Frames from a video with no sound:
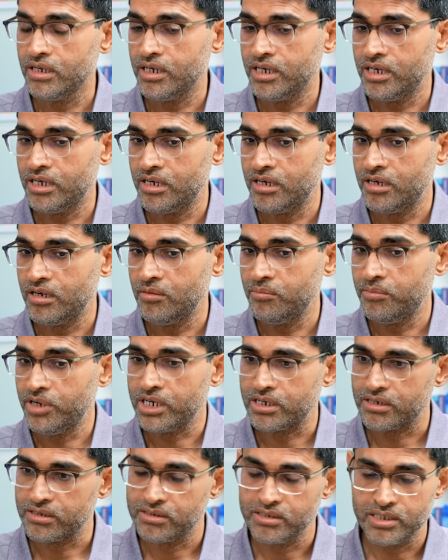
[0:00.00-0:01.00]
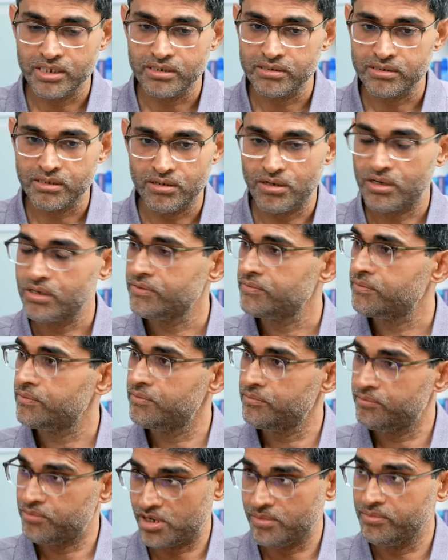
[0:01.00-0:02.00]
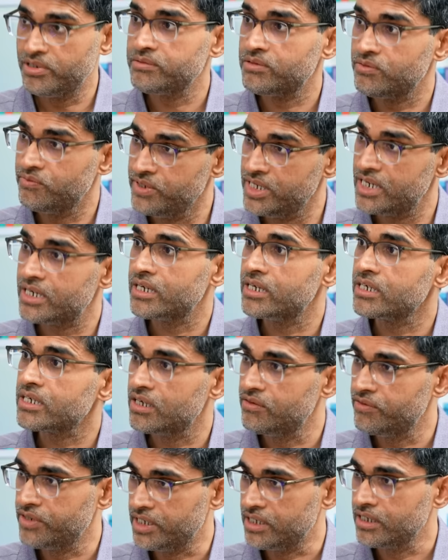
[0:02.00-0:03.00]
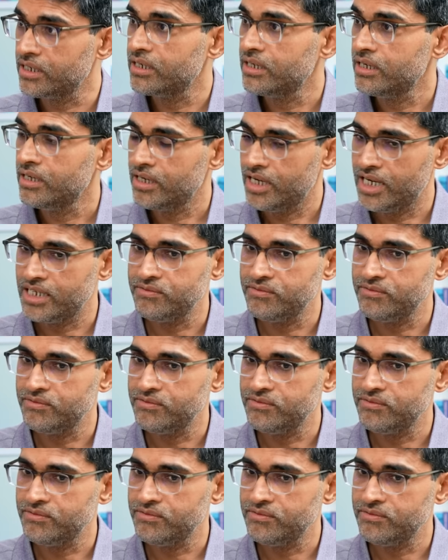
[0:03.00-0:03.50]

Uh, but there is a lot of problems we are uncovering right.